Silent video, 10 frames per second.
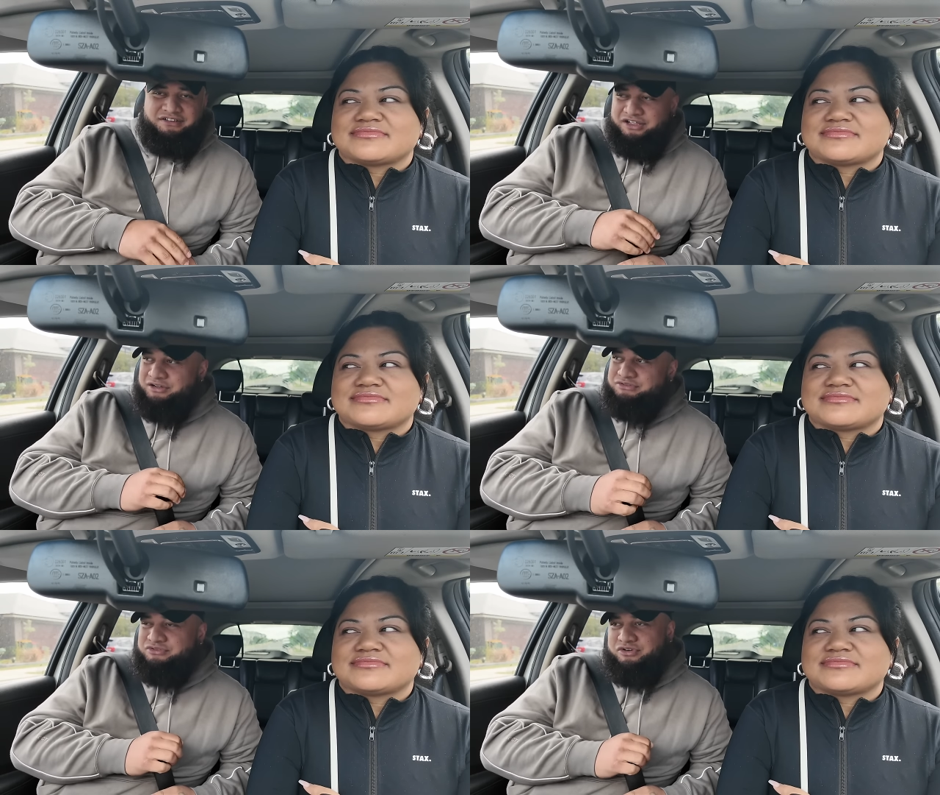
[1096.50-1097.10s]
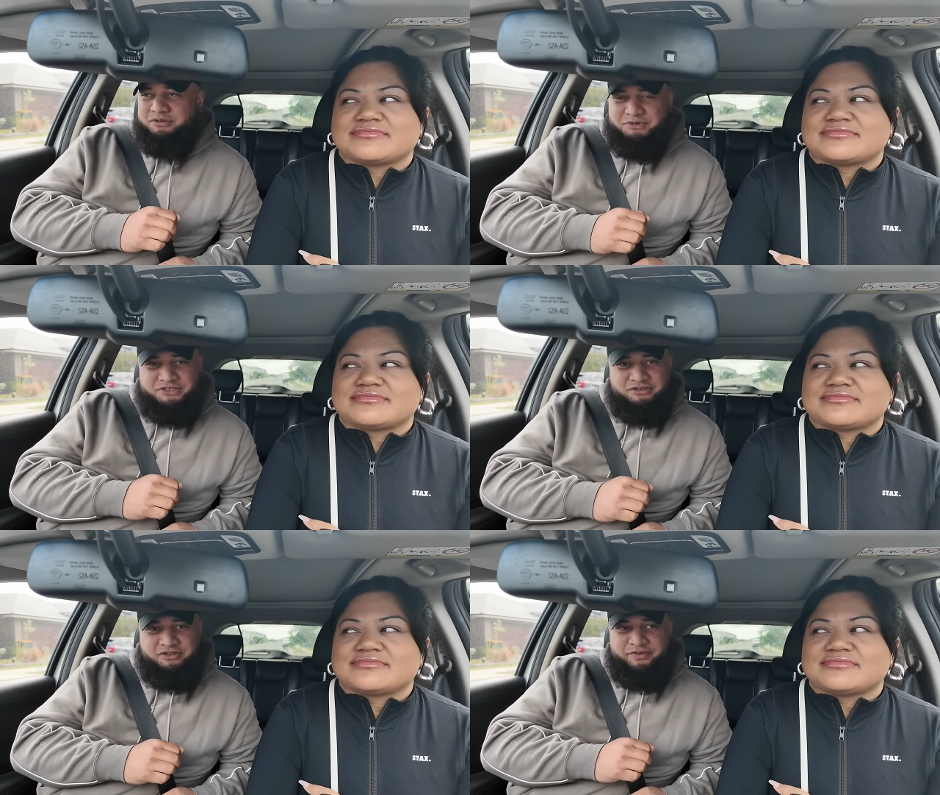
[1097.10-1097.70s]
Speaker 1: like I was drying
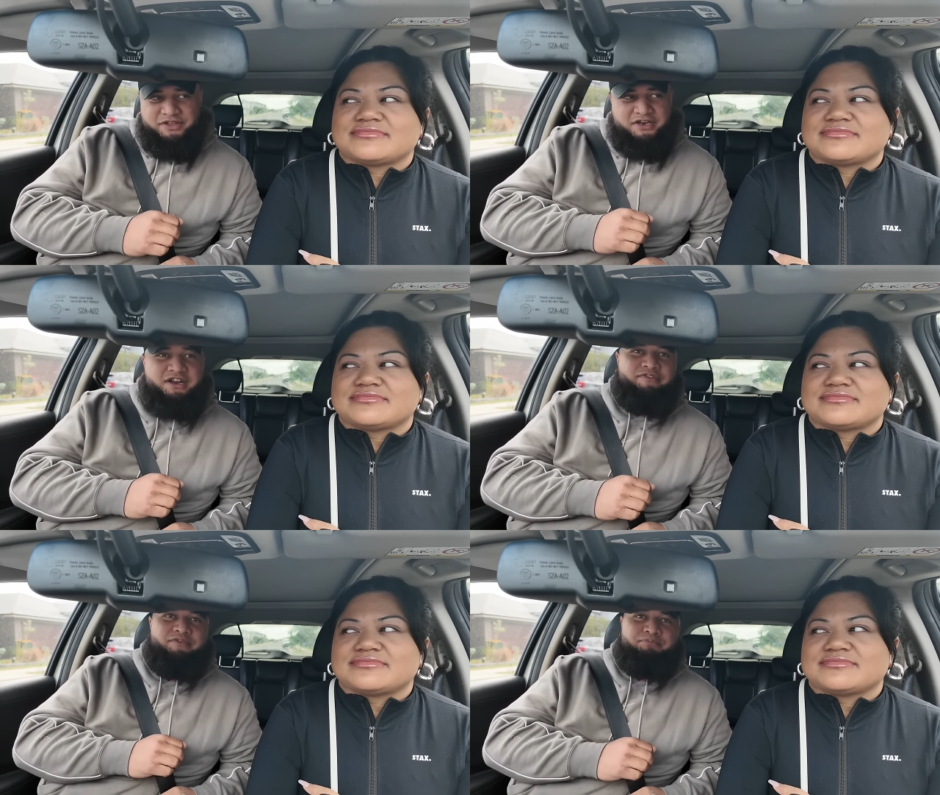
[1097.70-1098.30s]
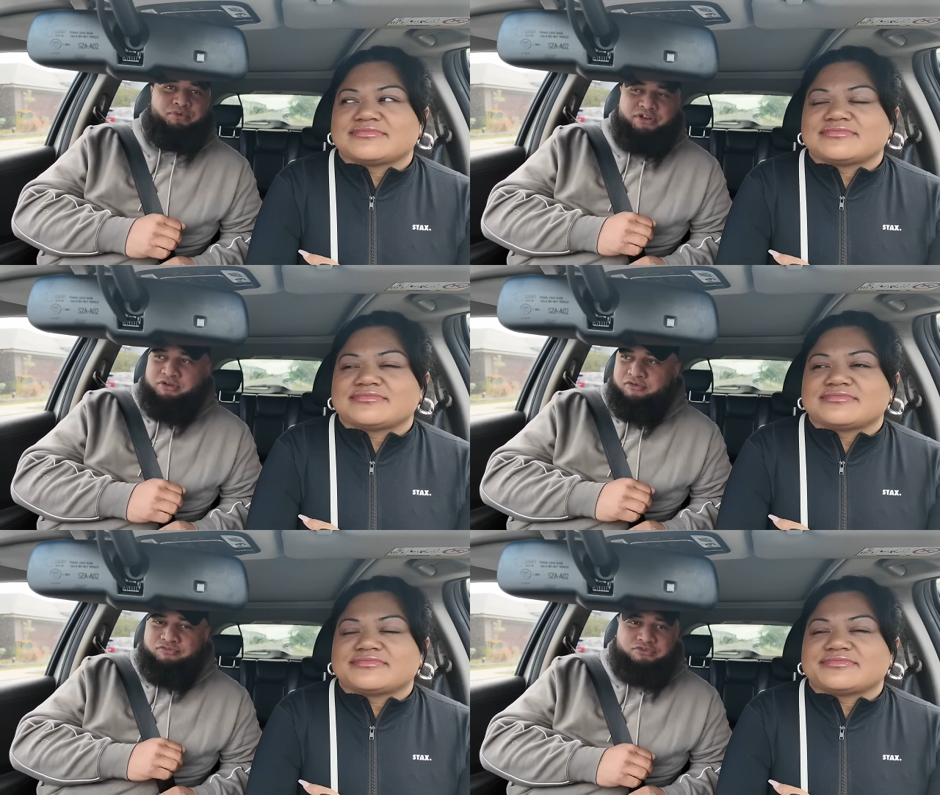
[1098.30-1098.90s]
myself, I didn't even put
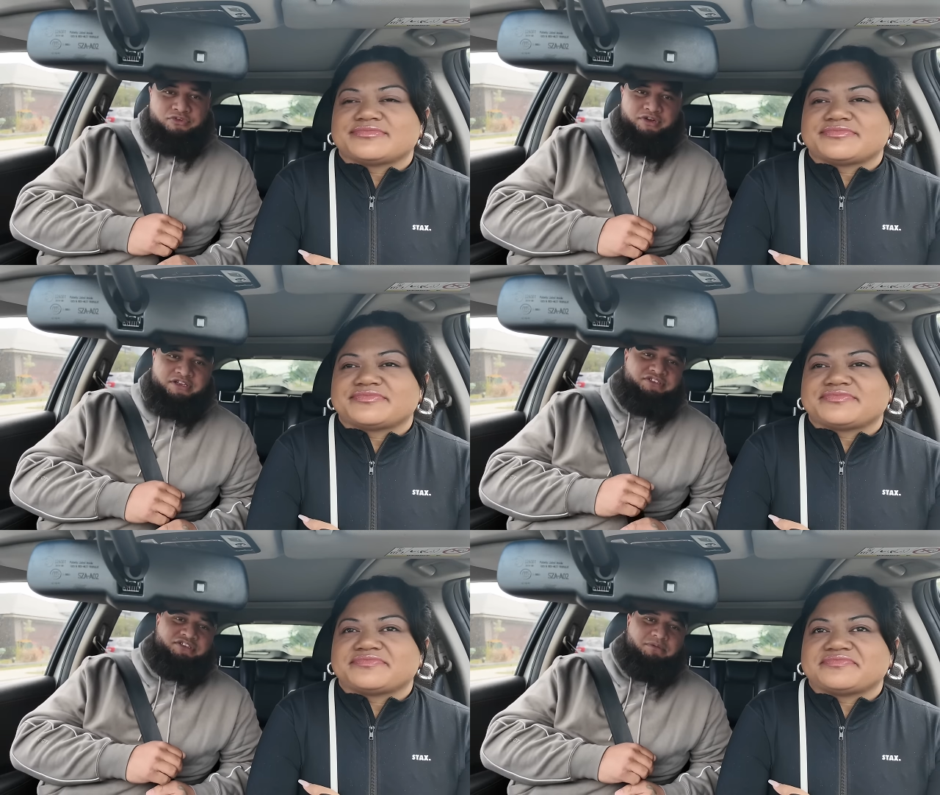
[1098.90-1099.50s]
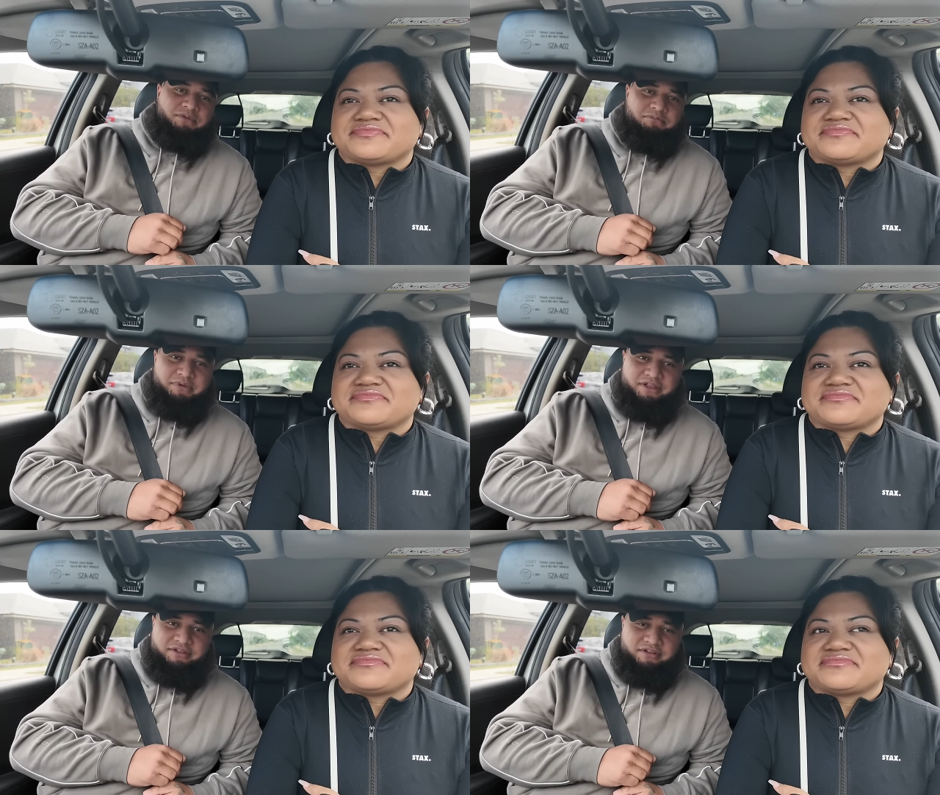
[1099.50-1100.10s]
any offals on, I just jumped in
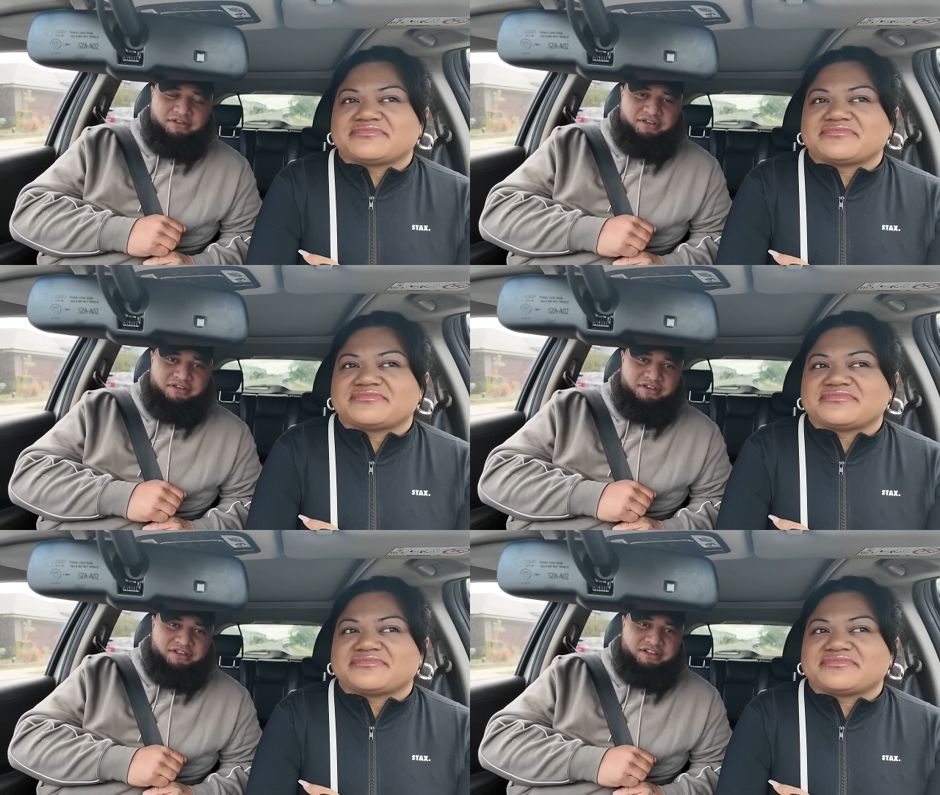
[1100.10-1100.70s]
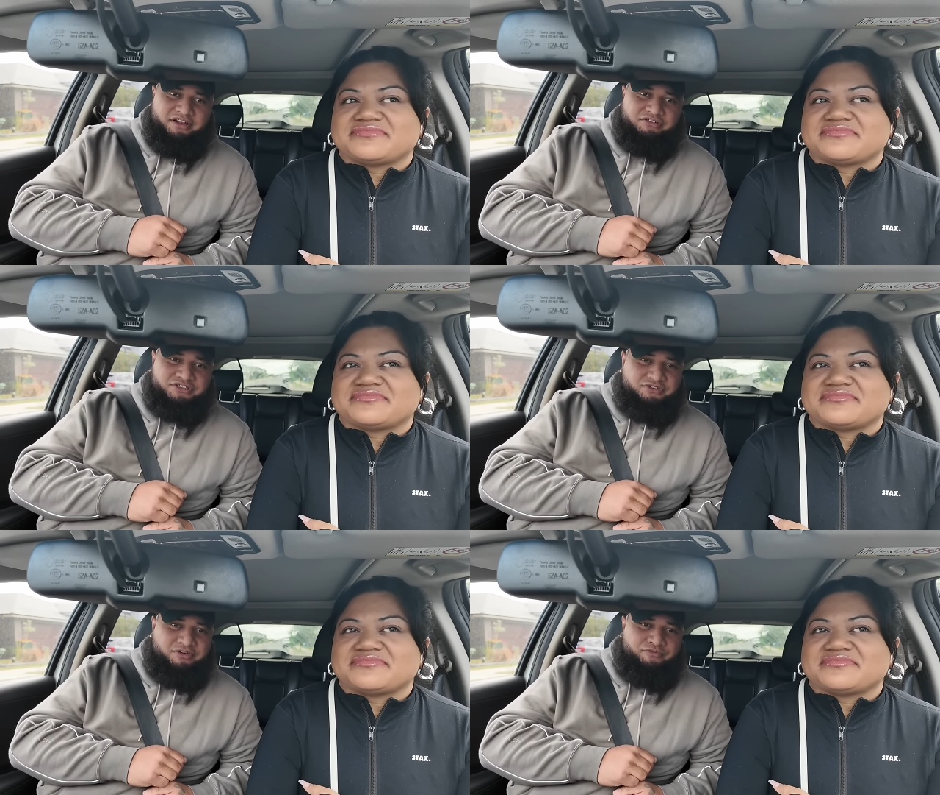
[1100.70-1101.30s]
bed. And then I
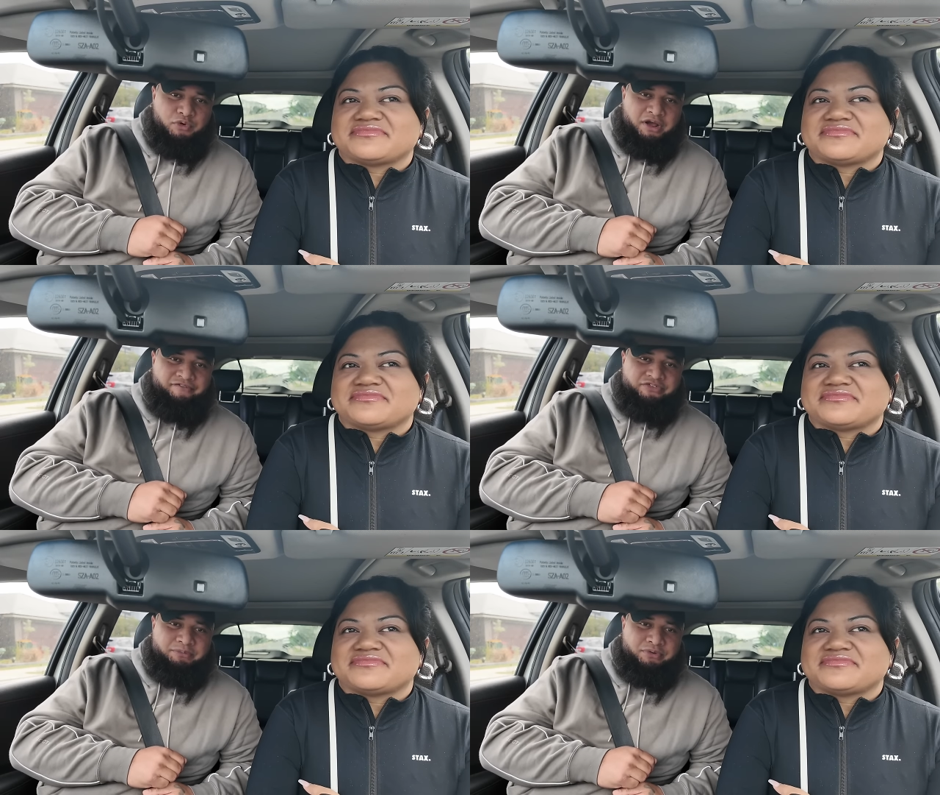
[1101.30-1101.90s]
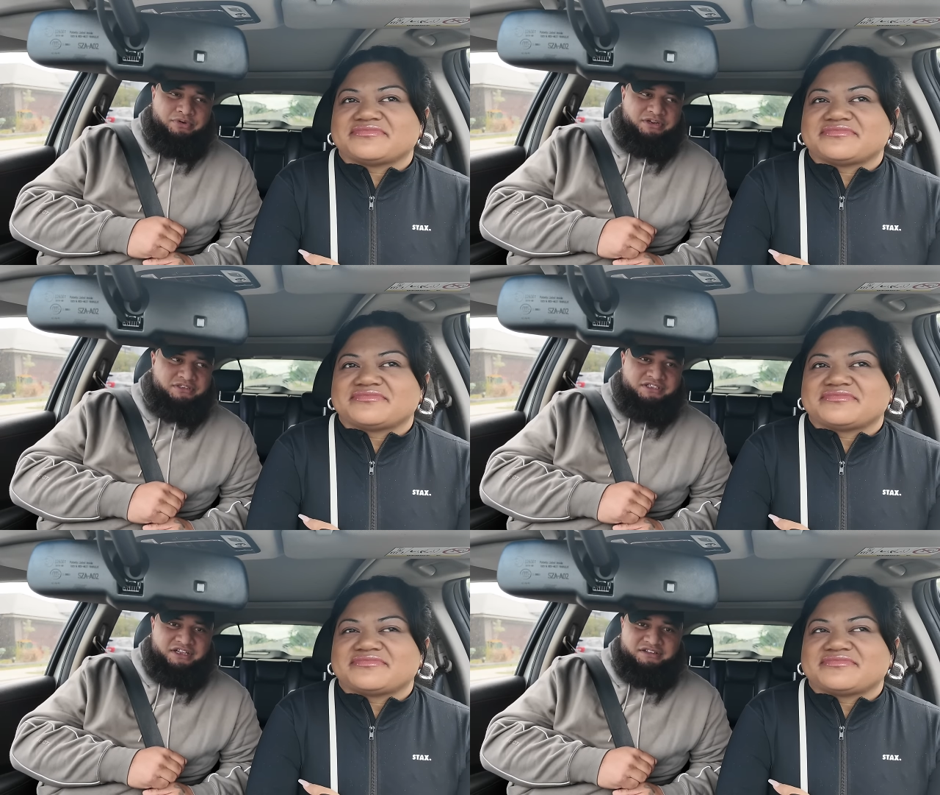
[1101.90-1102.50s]
just got real comfortable and I
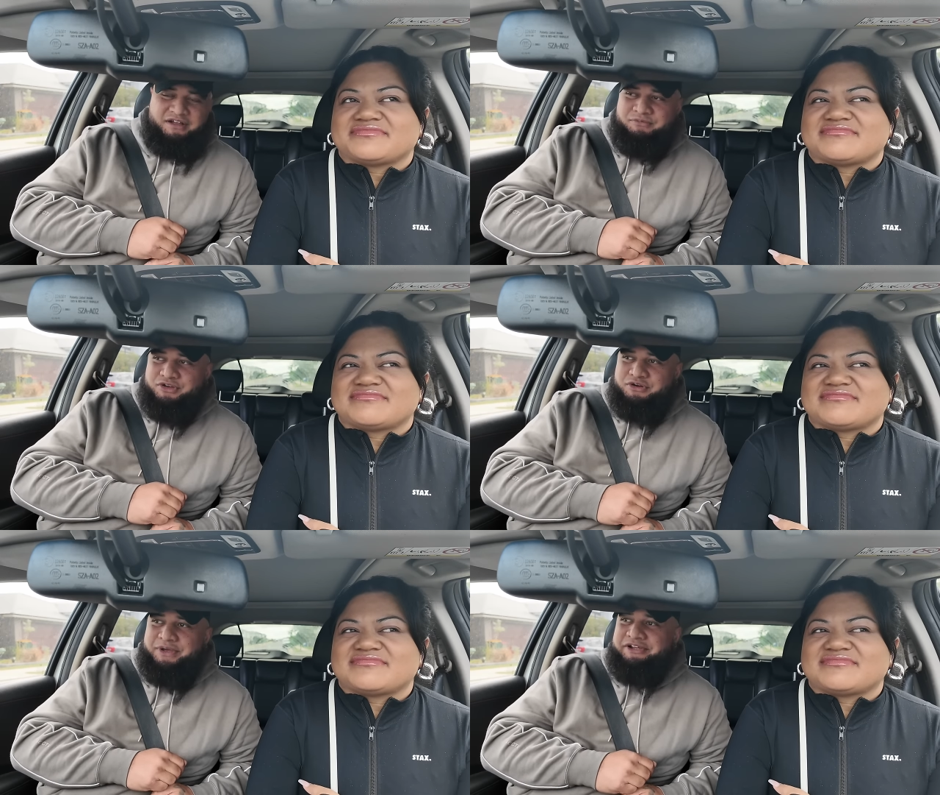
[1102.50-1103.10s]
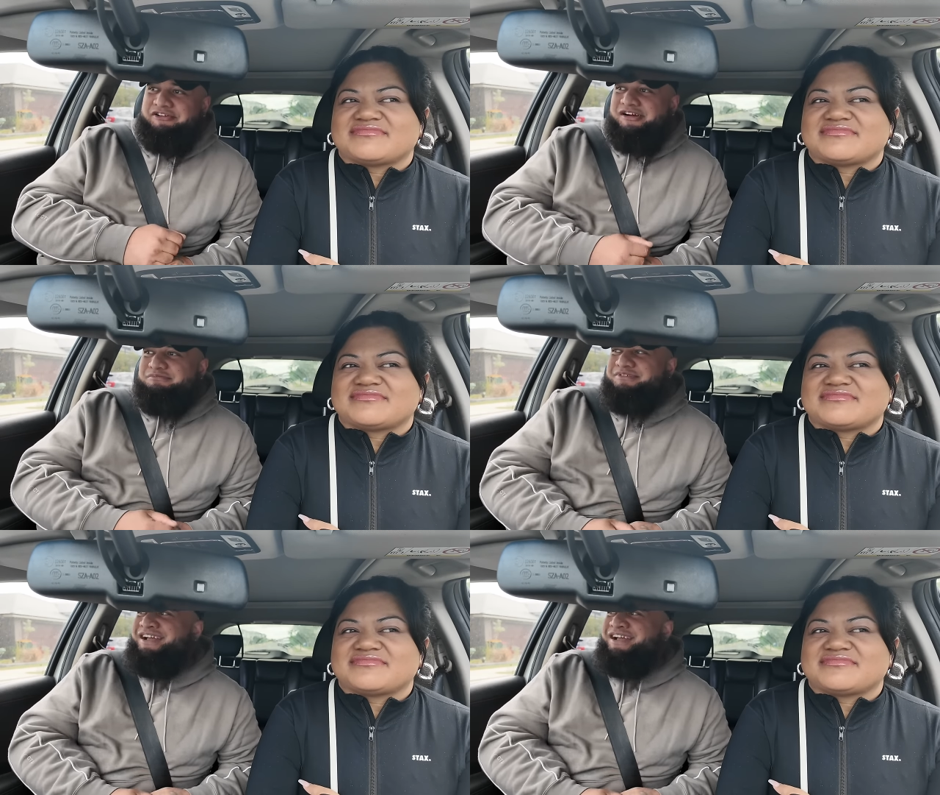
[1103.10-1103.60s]
was like, I'm not going to wake her up.